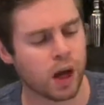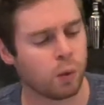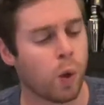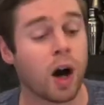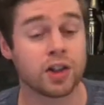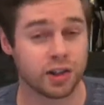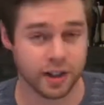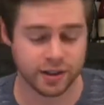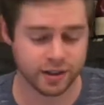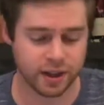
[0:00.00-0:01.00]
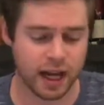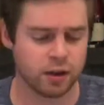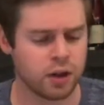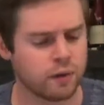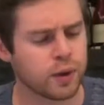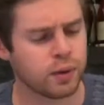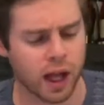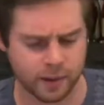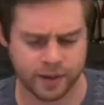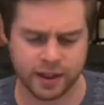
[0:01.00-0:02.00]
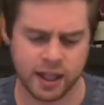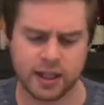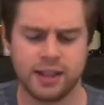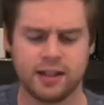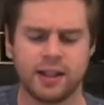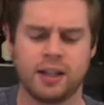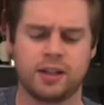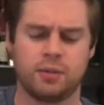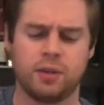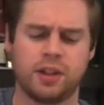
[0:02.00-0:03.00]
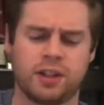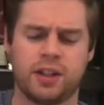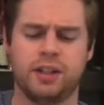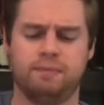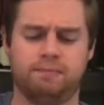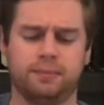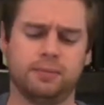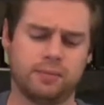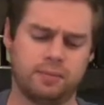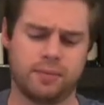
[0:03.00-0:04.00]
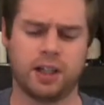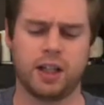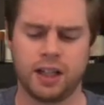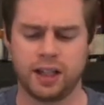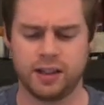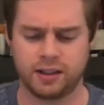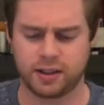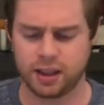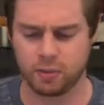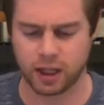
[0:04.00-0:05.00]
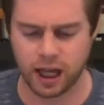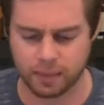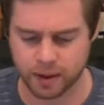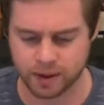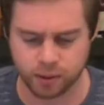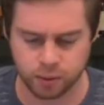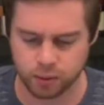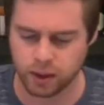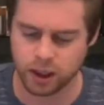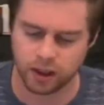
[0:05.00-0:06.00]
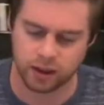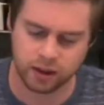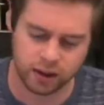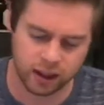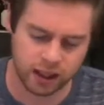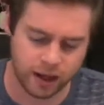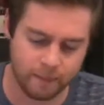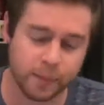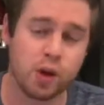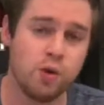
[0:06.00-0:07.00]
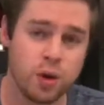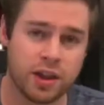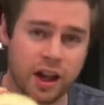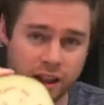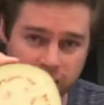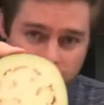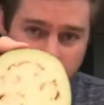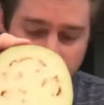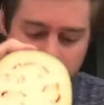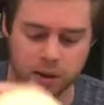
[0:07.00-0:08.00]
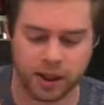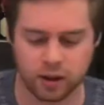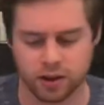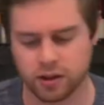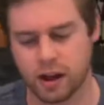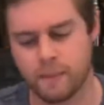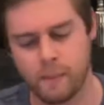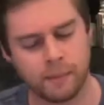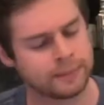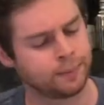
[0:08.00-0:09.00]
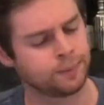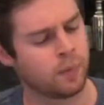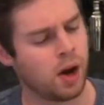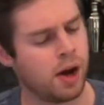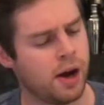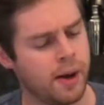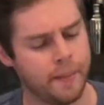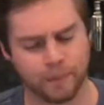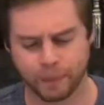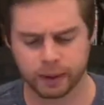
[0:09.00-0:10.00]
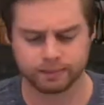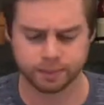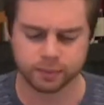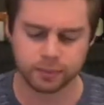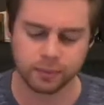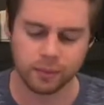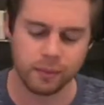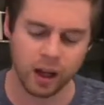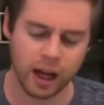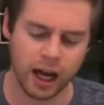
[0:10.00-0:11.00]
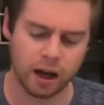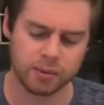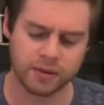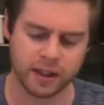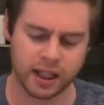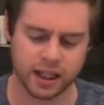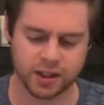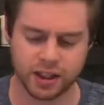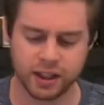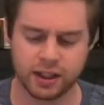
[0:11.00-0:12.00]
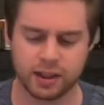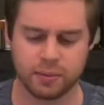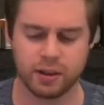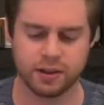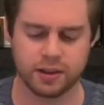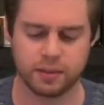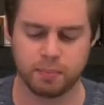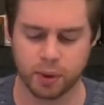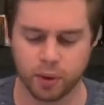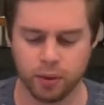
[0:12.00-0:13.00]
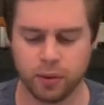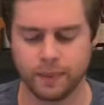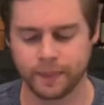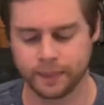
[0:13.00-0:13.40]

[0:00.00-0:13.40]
washed this. I don't know if you like skin these things, so we're just gonna cut in and see what happens. Ooh, look at that. Who would have thought that's what an eggplant looks like? I almost feel like I should eat this with a spoon,